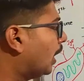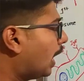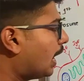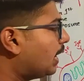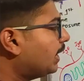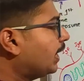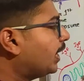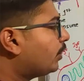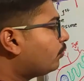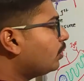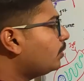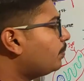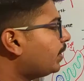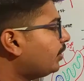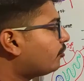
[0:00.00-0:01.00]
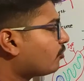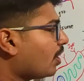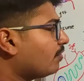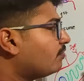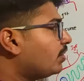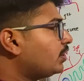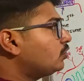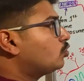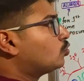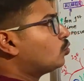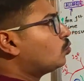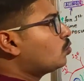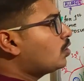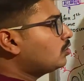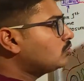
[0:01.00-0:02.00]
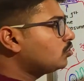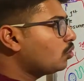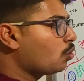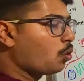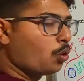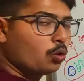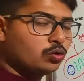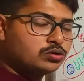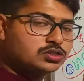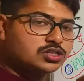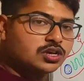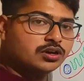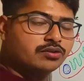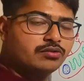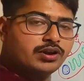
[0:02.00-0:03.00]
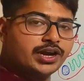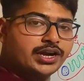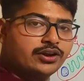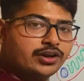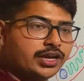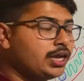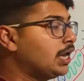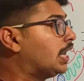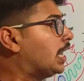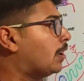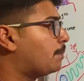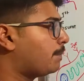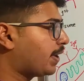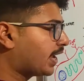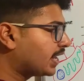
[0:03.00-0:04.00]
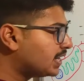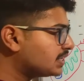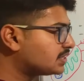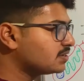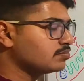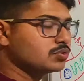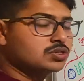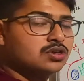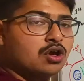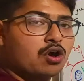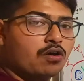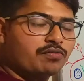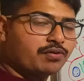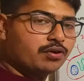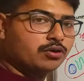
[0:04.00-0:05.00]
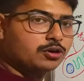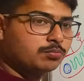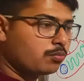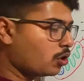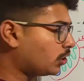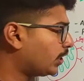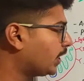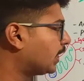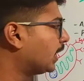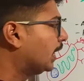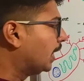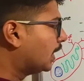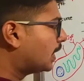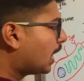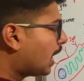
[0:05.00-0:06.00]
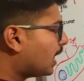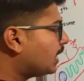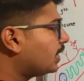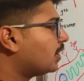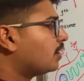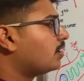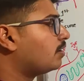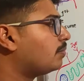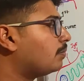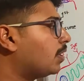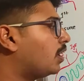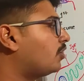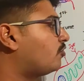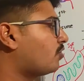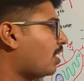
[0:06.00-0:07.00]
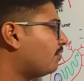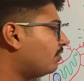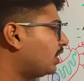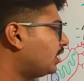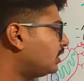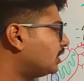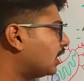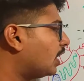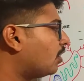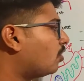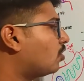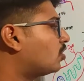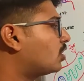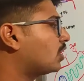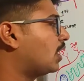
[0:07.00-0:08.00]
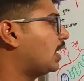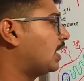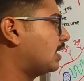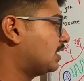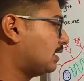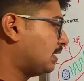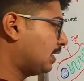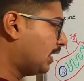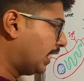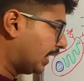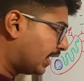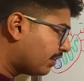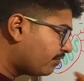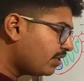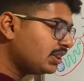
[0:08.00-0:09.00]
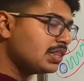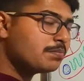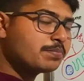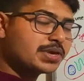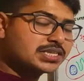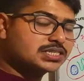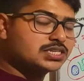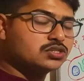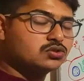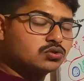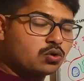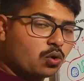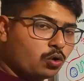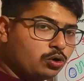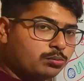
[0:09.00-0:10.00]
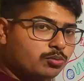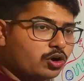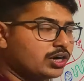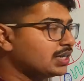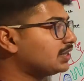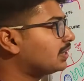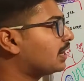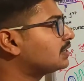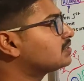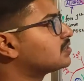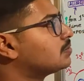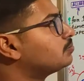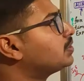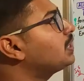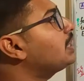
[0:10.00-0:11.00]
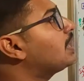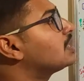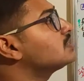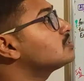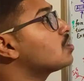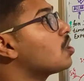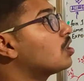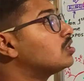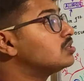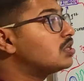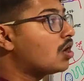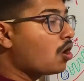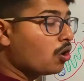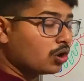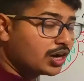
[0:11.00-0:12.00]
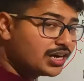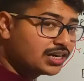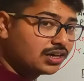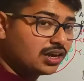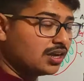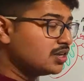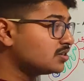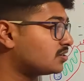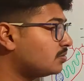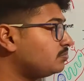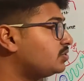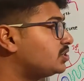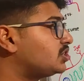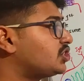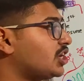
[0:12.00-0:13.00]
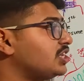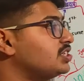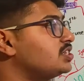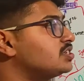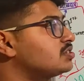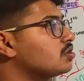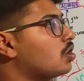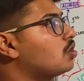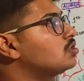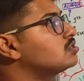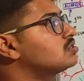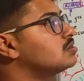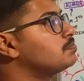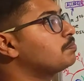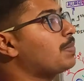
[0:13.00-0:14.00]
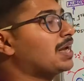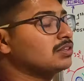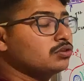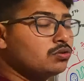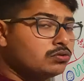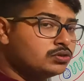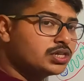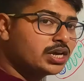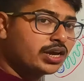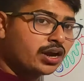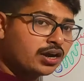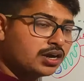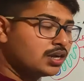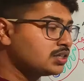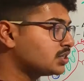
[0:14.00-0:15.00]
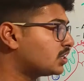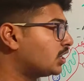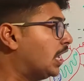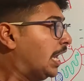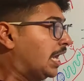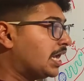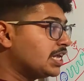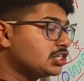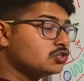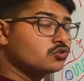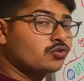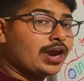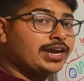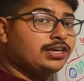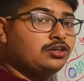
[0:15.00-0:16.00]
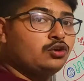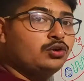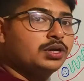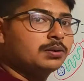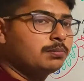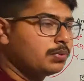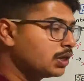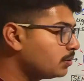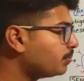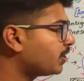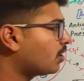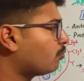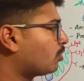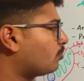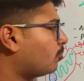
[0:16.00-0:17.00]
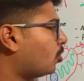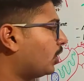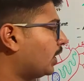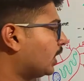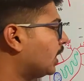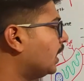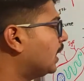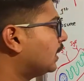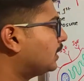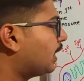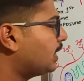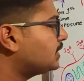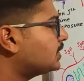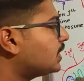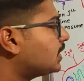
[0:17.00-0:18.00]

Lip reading: and it will be traveling throughout the whole circulatory mechanisms of our body and traveling or giving the message to whole body that something has occurred, some changes or some pathological condition is trying to develop in our body. That is the